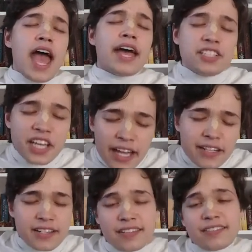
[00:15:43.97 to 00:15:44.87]
And
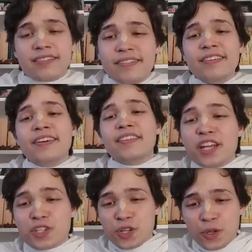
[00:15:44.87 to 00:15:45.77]
yet, they
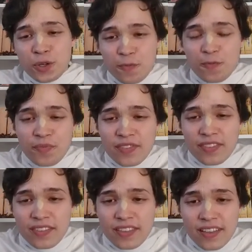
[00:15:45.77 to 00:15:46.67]
do.
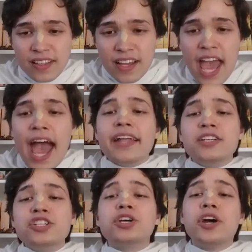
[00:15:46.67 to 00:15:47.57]
And
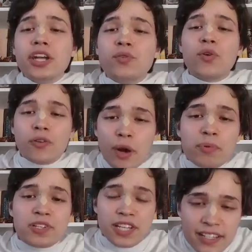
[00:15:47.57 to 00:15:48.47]
this churning rod
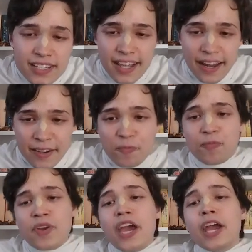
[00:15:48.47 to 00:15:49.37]
represents that.
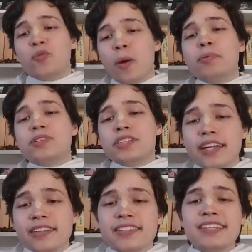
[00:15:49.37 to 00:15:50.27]
It
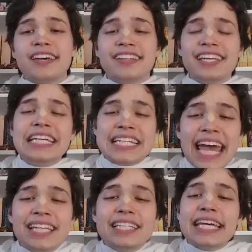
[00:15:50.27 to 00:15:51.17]
represents the
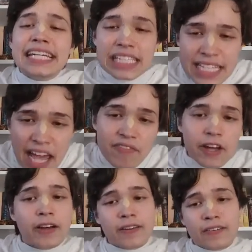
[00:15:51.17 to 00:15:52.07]
intense
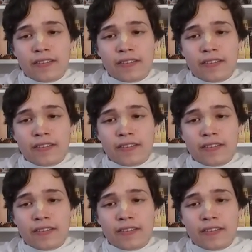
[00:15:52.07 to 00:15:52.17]
endeavor